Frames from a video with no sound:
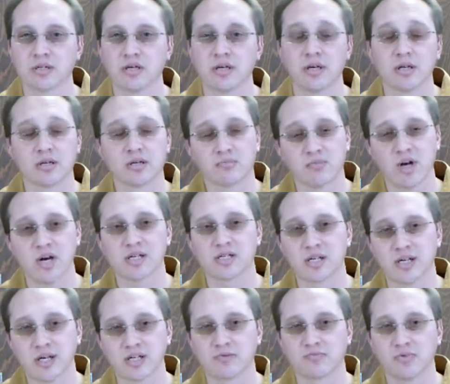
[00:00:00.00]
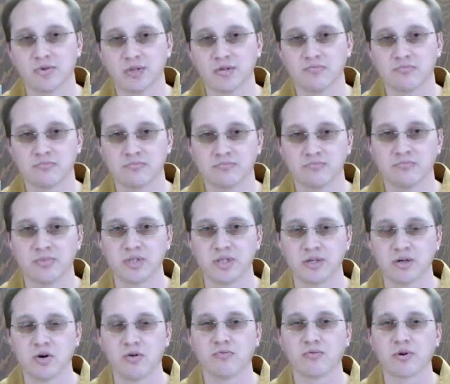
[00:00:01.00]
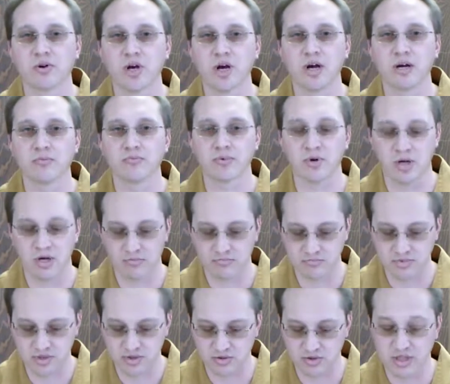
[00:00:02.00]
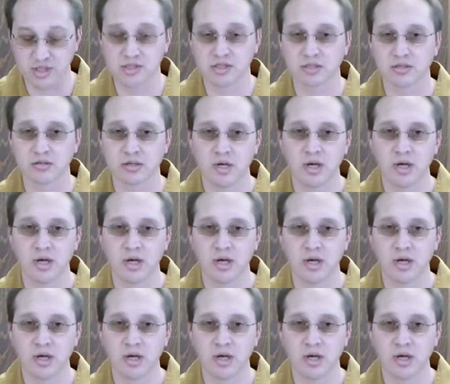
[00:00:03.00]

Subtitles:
and Nebraska has a pretty big overcrowding problem, so they should